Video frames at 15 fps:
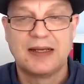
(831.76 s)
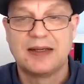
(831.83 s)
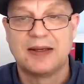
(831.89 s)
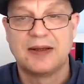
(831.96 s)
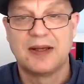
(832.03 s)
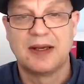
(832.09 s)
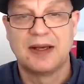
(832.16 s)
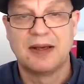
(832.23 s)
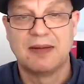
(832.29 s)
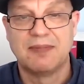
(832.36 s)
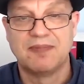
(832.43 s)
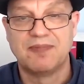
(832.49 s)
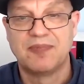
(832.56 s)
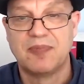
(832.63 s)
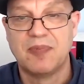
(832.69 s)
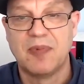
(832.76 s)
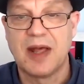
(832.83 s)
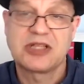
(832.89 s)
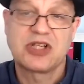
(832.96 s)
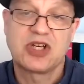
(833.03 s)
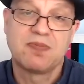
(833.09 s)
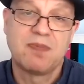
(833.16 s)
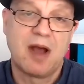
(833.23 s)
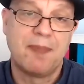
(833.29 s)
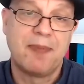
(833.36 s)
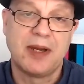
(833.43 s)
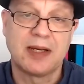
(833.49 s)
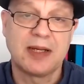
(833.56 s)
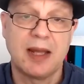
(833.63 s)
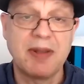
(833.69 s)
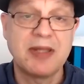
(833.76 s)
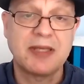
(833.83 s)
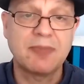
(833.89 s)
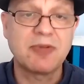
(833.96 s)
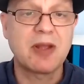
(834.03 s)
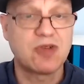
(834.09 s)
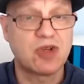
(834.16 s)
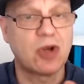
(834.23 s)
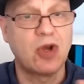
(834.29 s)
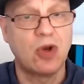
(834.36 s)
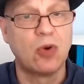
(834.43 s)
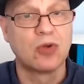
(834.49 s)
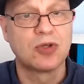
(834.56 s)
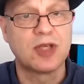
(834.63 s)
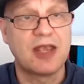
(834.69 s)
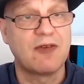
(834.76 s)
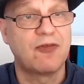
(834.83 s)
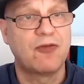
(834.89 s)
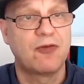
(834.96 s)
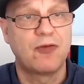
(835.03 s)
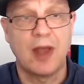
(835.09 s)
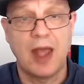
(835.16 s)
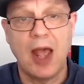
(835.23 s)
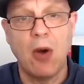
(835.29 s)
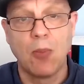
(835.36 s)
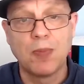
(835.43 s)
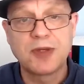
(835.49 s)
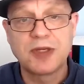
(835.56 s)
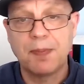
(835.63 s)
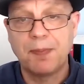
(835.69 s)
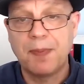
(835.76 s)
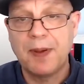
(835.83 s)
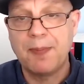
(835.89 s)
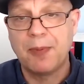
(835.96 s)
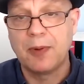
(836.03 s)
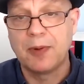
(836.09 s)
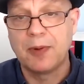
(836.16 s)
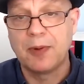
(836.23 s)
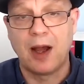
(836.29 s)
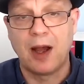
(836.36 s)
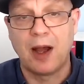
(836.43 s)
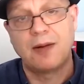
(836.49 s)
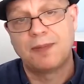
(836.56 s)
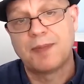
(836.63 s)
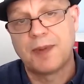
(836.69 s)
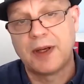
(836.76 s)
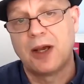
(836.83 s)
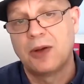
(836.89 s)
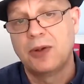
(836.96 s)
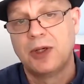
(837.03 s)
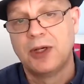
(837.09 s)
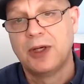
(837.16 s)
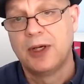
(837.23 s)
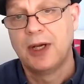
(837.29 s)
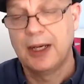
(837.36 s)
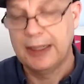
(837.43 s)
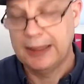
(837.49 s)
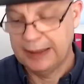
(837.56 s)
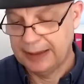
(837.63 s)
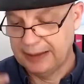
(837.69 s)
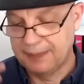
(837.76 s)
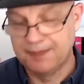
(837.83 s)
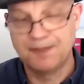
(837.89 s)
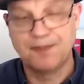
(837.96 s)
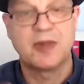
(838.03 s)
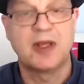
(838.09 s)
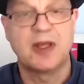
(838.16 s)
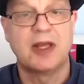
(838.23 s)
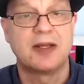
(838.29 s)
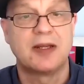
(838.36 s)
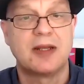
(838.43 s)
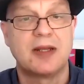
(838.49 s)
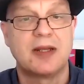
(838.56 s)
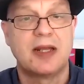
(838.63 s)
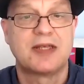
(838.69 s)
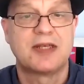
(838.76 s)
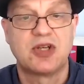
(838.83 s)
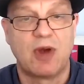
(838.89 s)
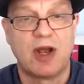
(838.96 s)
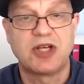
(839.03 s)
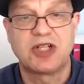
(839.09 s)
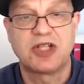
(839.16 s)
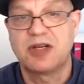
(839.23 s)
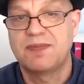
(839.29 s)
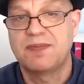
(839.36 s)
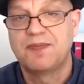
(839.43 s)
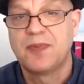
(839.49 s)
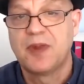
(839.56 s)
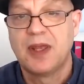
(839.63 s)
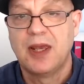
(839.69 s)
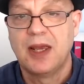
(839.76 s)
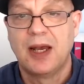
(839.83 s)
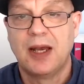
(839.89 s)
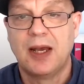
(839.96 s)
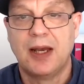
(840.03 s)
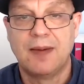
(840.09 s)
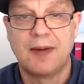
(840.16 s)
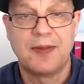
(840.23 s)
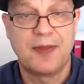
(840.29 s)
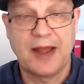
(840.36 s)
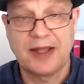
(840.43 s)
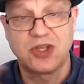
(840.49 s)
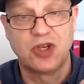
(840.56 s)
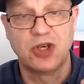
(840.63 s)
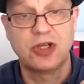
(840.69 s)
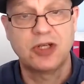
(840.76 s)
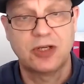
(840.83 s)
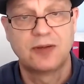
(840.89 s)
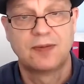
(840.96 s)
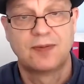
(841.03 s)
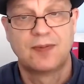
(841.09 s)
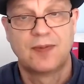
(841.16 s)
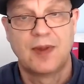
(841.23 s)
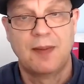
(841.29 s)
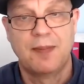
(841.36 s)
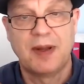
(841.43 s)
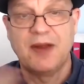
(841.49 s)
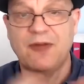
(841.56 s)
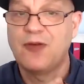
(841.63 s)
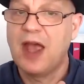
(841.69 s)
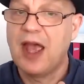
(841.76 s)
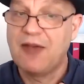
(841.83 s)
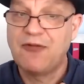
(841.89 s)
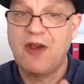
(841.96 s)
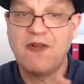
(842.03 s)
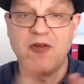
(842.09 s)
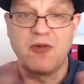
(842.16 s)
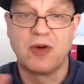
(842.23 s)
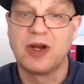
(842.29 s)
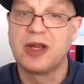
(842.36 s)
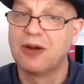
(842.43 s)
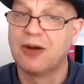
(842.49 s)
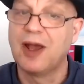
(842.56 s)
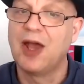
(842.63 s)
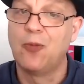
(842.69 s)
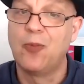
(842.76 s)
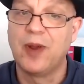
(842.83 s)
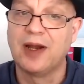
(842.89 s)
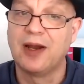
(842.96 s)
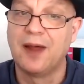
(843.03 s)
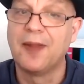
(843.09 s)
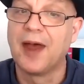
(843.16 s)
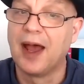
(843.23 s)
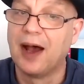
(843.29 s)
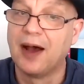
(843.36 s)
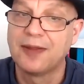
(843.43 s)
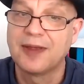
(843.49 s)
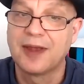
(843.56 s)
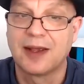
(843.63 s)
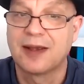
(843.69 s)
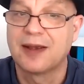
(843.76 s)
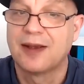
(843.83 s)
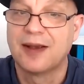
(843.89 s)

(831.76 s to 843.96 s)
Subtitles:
That's just my opinion. I mean, sometimes you're called to give help to people that are in a situation, that's good. But if everybody you're helping like that, I think